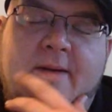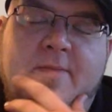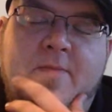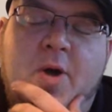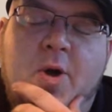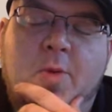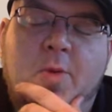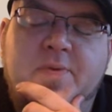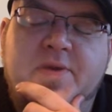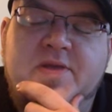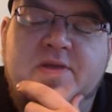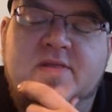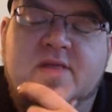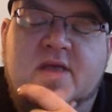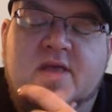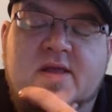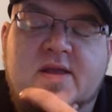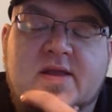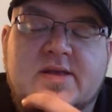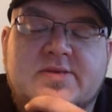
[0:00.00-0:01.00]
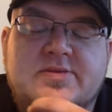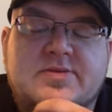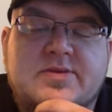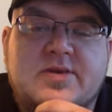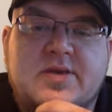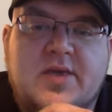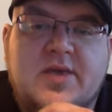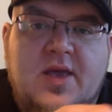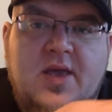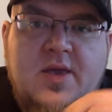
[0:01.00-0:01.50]
hoping that his
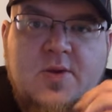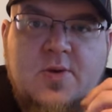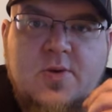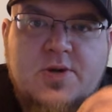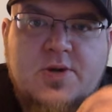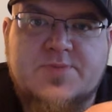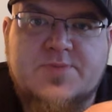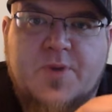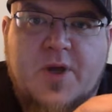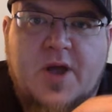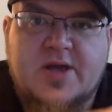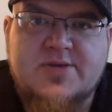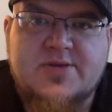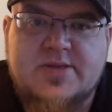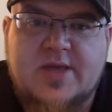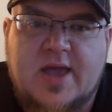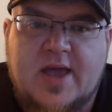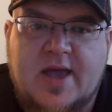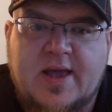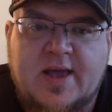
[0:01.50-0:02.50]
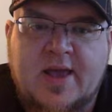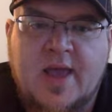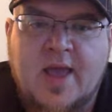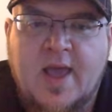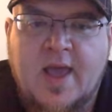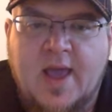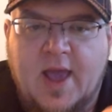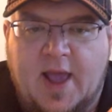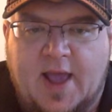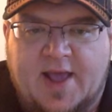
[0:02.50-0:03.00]
increased price tag
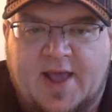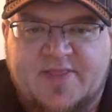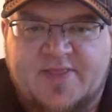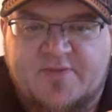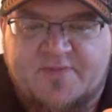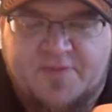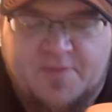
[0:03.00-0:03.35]
and the